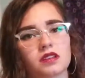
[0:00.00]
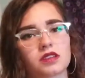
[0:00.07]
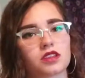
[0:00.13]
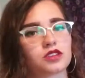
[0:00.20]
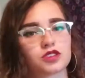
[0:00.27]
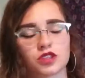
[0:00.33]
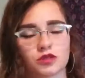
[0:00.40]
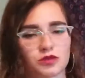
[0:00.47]

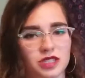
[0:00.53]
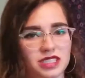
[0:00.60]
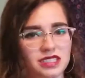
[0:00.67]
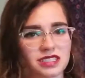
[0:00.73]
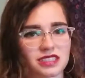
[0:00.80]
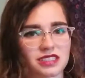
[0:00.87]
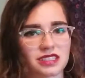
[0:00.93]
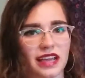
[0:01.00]
there's no
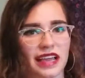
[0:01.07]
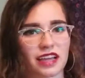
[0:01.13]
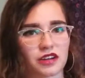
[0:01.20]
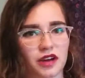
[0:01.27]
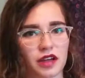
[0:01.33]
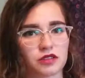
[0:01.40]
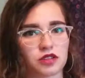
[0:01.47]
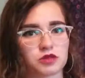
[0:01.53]
reason to hang
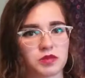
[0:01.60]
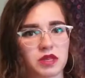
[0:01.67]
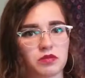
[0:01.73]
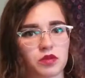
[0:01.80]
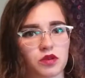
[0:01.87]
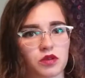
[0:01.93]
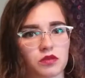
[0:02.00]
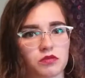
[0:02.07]
around those
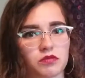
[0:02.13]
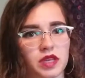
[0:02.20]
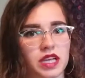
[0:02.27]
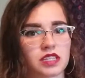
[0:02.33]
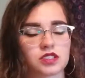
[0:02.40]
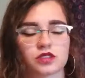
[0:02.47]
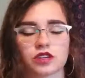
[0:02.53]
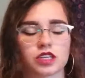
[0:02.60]
people
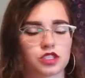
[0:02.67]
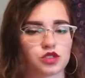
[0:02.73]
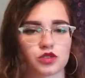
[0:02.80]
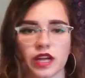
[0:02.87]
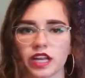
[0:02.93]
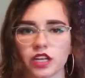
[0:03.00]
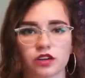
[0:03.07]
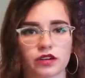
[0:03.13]
because they're going to
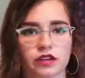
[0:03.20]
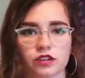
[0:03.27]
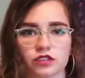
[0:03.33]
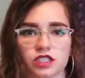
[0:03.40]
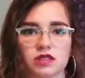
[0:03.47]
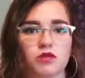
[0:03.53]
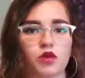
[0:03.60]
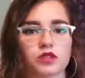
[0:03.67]
drain your
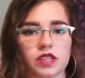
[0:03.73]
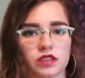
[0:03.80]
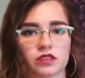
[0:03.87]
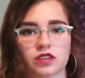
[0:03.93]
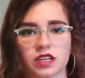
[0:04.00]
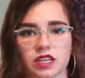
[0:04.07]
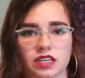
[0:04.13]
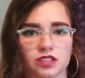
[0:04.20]
energy more than they're
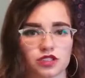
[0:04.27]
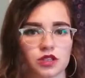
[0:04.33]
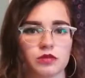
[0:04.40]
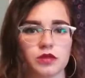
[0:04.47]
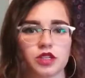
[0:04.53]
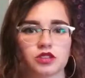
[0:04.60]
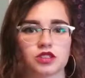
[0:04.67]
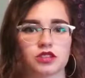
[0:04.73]
going to
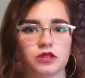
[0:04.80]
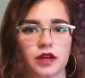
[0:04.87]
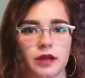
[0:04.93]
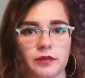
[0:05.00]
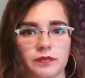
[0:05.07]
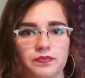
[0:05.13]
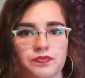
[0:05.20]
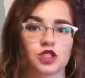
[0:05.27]
contribute to it.
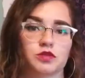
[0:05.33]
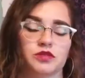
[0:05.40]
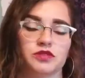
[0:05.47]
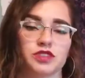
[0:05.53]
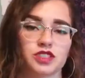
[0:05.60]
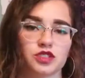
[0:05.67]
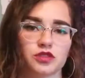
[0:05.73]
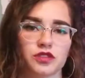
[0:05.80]

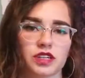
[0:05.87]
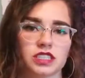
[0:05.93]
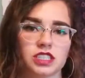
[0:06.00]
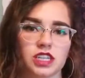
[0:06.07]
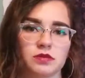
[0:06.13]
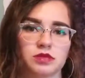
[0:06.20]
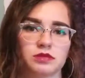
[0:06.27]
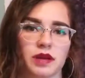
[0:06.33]
Superficial
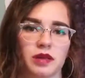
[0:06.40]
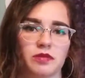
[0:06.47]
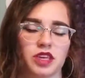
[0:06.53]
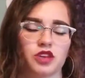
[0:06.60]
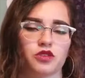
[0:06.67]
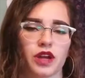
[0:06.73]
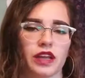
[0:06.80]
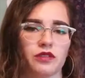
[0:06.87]
friendships might be
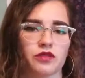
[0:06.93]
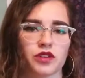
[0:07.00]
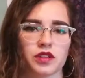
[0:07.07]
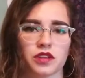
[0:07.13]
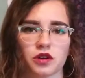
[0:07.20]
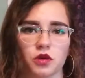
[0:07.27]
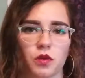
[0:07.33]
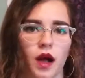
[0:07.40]
great for a
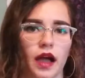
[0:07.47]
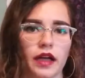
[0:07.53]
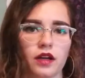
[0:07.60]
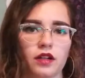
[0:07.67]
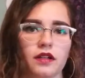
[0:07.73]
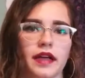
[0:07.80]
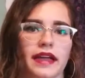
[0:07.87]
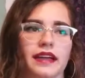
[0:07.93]
little
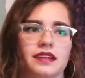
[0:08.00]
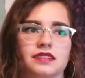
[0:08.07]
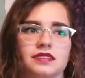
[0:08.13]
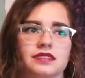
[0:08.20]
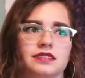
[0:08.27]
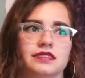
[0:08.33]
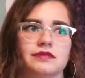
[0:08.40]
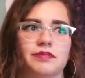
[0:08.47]
while and
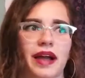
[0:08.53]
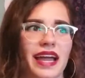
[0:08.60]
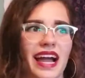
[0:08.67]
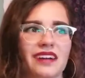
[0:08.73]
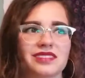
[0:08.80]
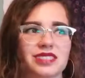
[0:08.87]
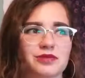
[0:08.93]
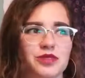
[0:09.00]
might
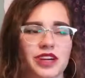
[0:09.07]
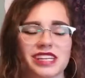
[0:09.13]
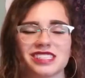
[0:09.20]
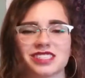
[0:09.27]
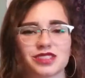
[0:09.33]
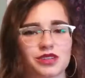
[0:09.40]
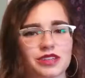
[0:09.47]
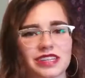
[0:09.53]
have some great
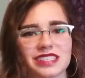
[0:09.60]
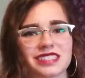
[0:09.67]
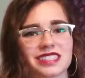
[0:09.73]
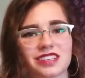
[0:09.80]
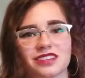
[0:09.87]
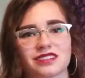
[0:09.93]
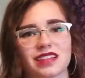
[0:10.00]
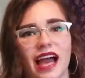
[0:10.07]
stories
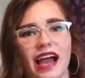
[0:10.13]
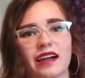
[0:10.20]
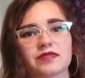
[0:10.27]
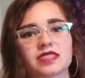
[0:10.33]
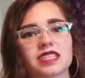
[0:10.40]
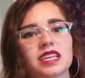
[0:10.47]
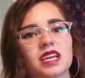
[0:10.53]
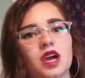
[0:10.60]
and good
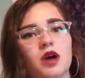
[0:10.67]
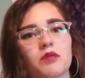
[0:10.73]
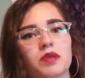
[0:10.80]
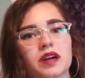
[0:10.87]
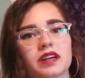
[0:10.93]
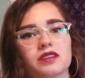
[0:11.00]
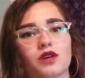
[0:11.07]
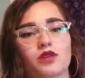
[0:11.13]
laughs,
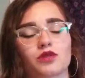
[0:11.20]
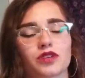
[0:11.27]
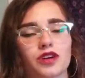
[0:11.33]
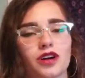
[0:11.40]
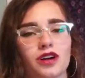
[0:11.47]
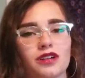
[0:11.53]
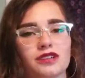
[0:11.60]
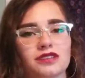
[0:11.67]
but
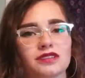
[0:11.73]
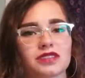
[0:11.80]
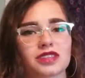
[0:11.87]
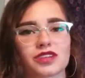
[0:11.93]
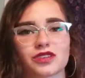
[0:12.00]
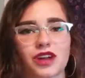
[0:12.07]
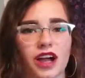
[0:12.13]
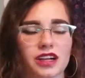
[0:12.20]
overall,
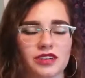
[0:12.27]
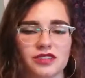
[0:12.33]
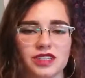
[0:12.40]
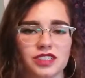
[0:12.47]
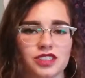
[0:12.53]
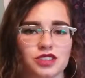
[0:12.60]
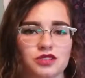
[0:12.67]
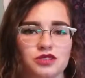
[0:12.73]
they're not going to
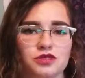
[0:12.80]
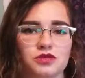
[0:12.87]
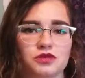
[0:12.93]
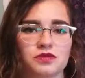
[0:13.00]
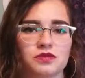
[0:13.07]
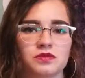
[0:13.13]
do